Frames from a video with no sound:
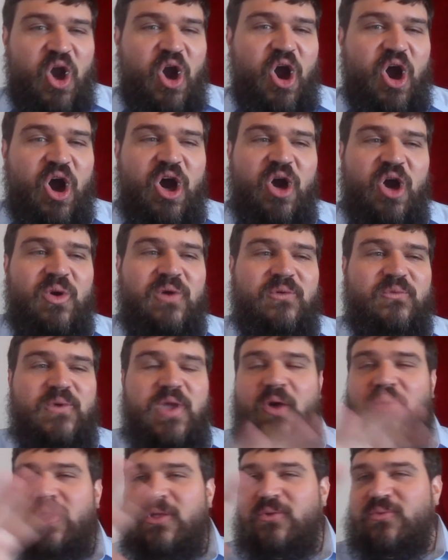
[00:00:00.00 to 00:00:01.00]
Oh, if we
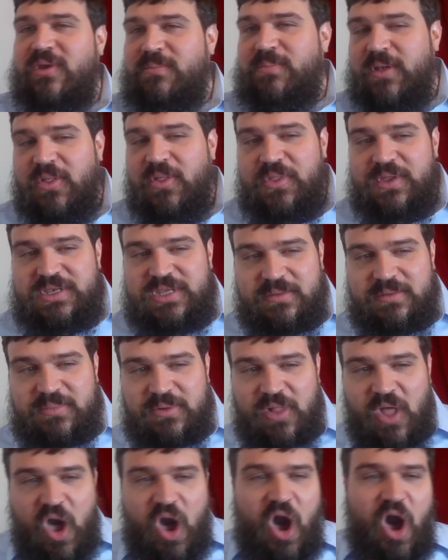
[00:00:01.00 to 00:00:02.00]
only rebuild the
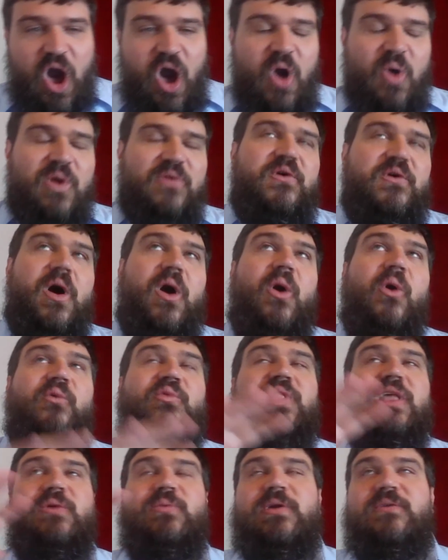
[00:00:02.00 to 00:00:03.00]
temple. Oh, if
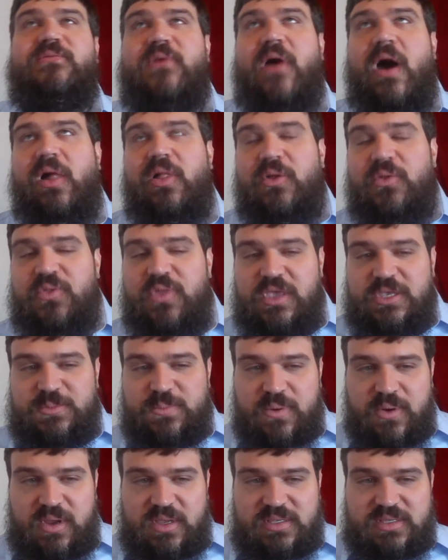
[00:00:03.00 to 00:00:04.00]
only we follow these
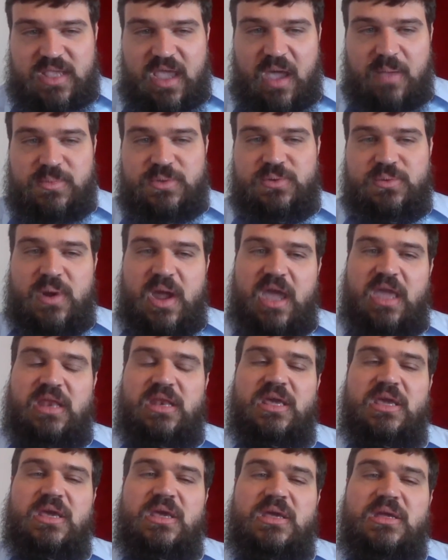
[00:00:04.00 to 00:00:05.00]
precepts, right?
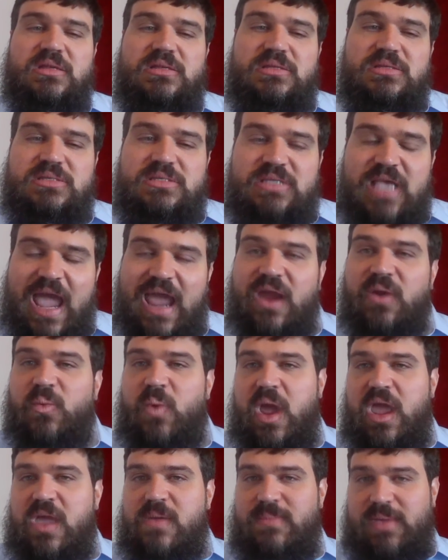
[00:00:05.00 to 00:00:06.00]

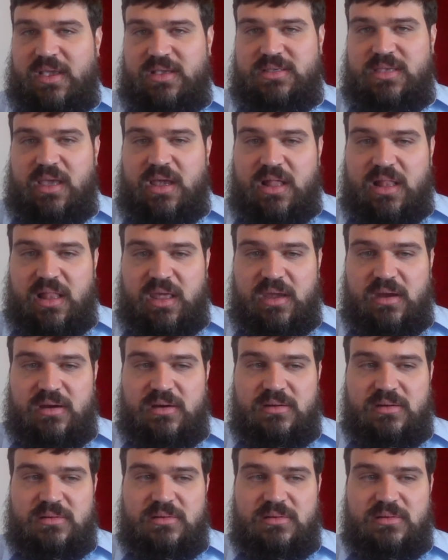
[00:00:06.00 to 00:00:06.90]
Zechariah makes it clear.